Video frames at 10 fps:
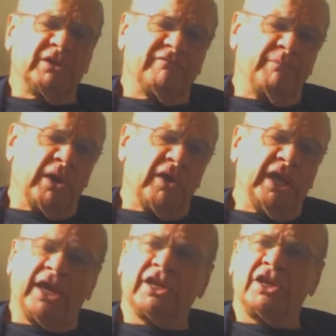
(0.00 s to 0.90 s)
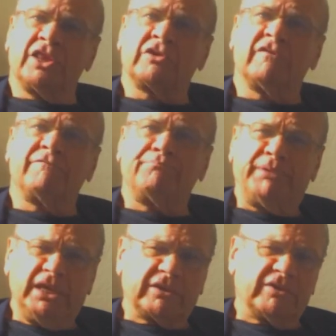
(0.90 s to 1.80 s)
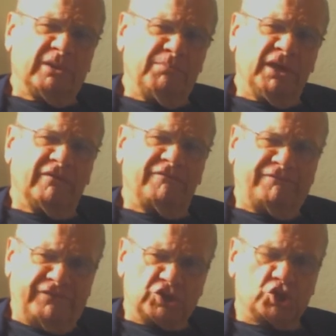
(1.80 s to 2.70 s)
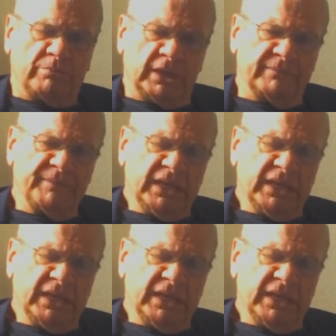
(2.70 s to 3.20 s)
of Mary, and another of Peter, the big fisherman.